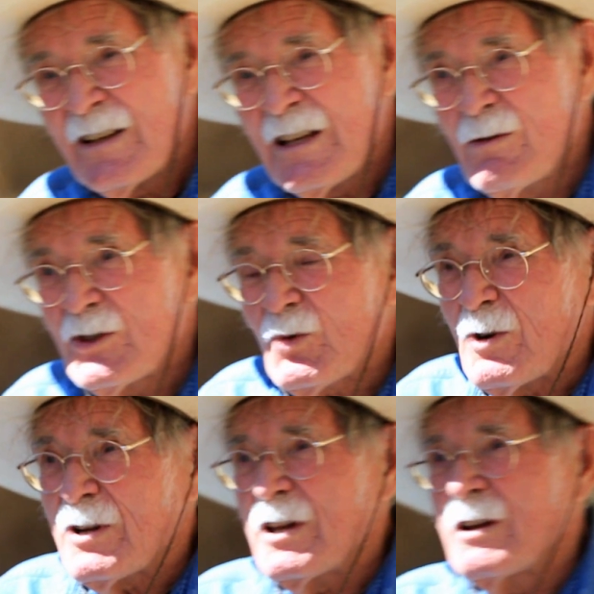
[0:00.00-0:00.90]
he was
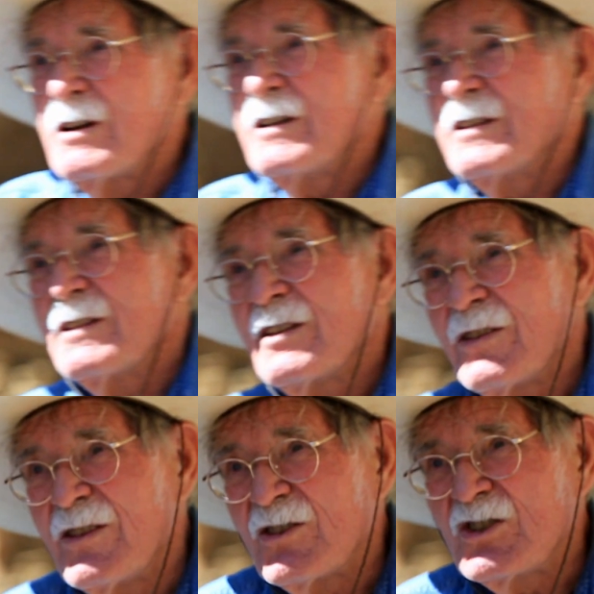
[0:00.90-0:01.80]
working on
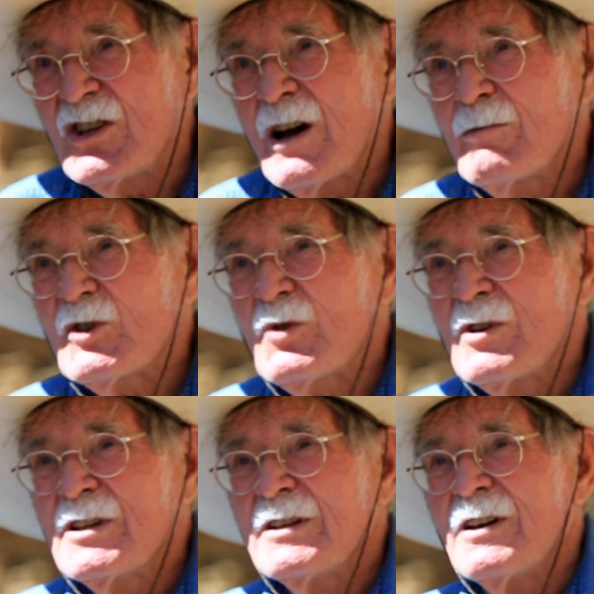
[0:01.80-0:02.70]
the
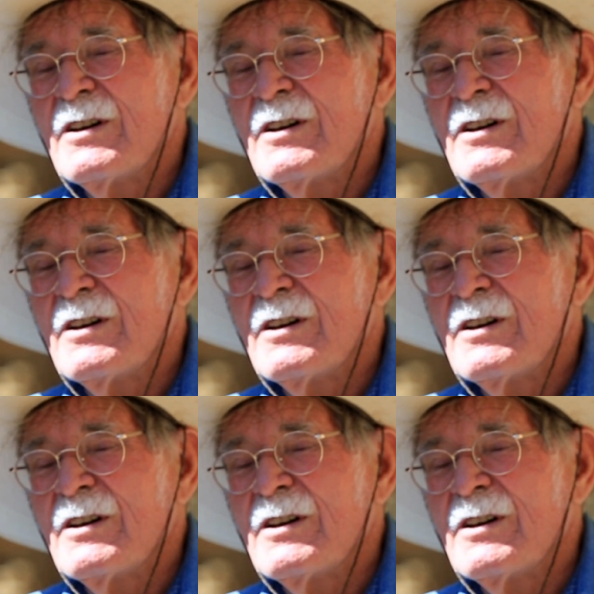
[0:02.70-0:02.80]
geometry